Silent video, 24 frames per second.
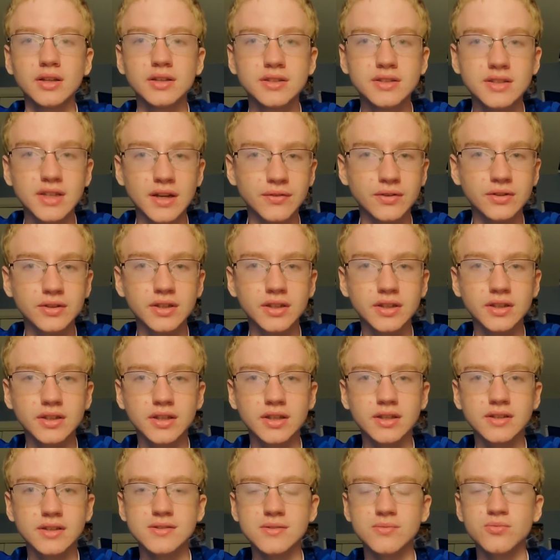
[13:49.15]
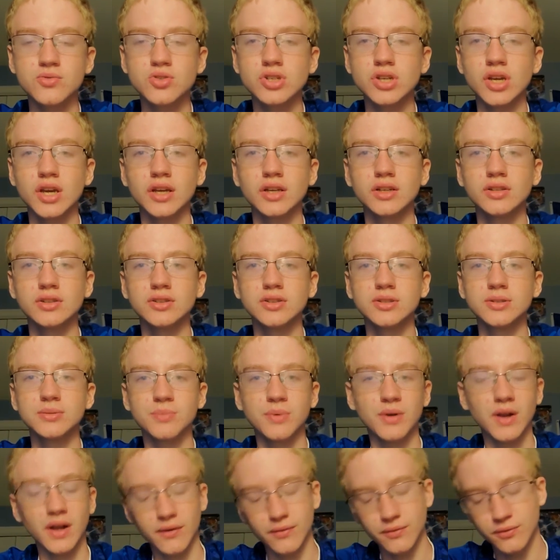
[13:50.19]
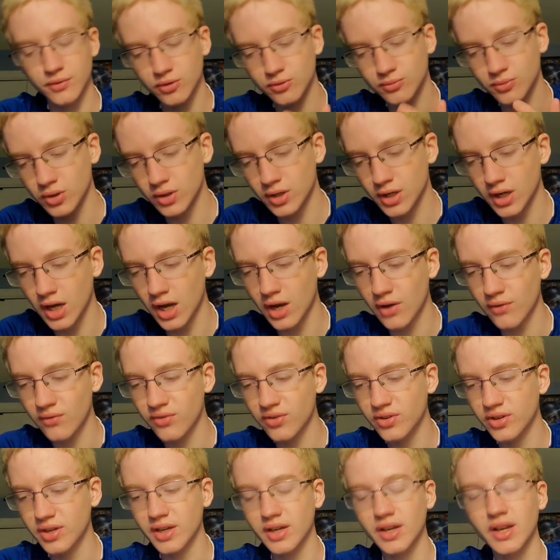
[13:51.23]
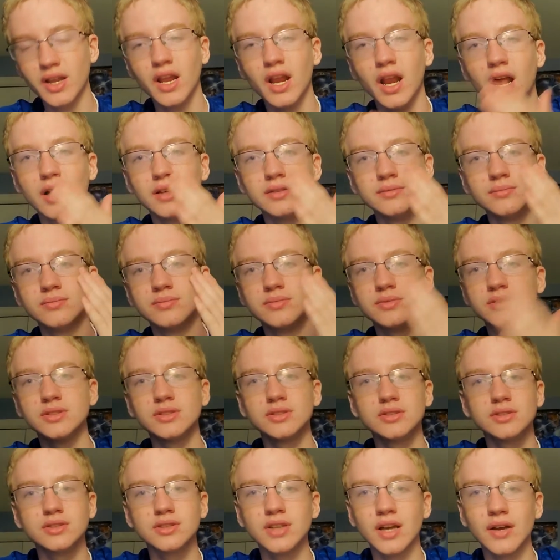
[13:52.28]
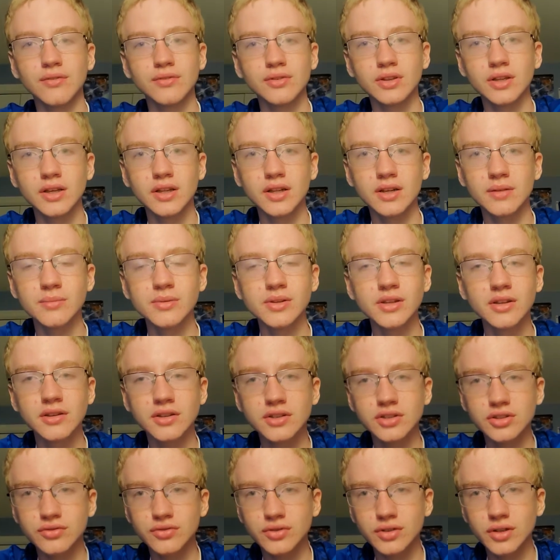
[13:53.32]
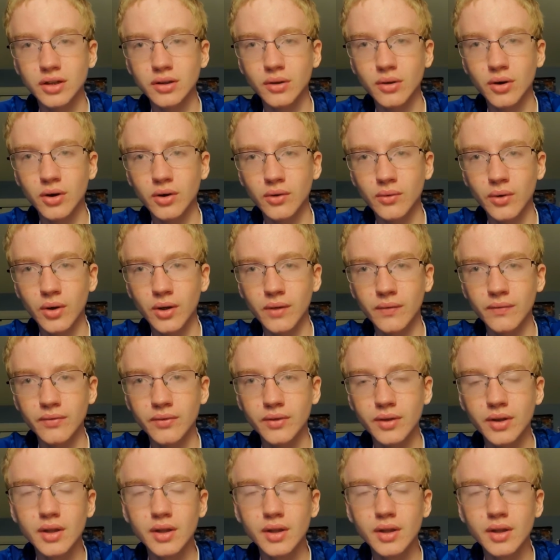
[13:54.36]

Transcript: Definitely things have changed, but I feel more confident, and I'm definitely going to be in this for the long run.